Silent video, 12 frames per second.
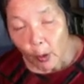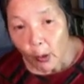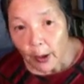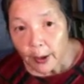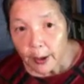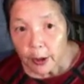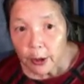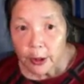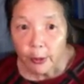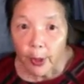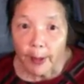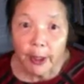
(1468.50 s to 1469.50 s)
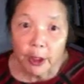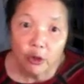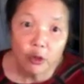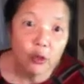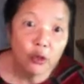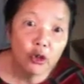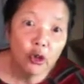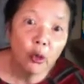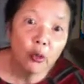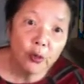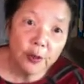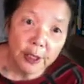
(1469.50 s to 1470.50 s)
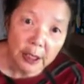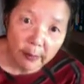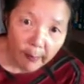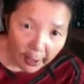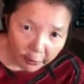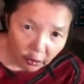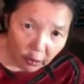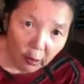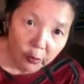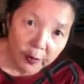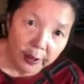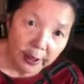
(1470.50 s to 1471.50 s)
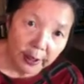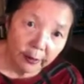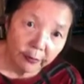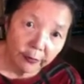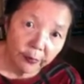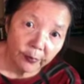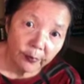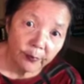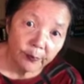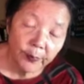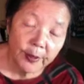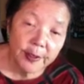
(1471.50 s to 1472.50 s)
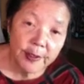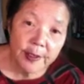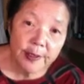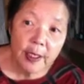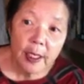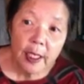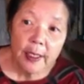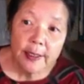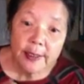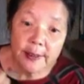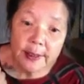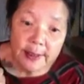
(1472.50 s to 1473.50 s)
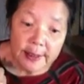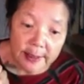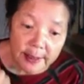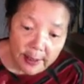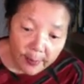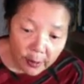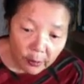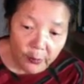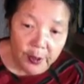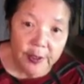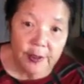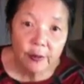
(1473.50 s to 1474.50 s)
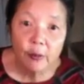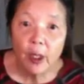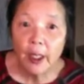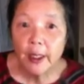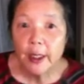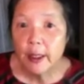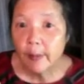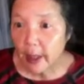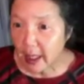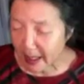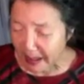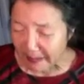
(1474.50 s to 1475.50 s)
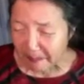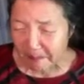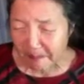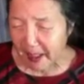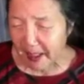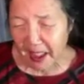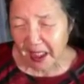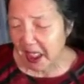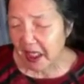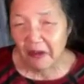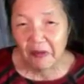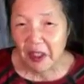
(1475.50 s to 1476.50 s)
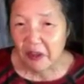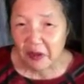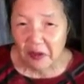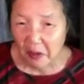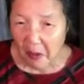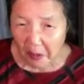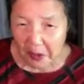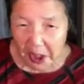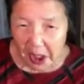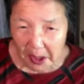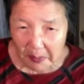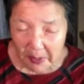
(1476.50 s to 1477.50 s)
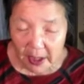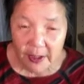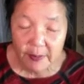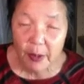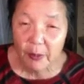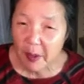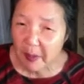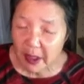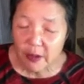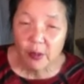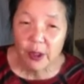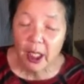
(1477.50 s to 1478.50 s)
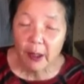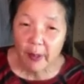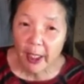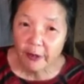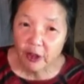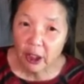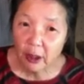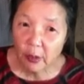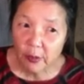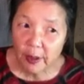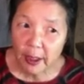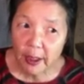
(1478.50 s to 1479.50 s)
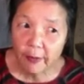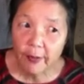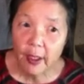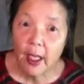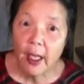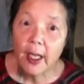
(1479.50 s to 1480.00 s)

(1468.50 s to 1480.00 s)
Or the remedy you chose didn't match closely enough. This is the typical reason why in the beginning I got aggravations all the time, because my remedies were not matching closely enough.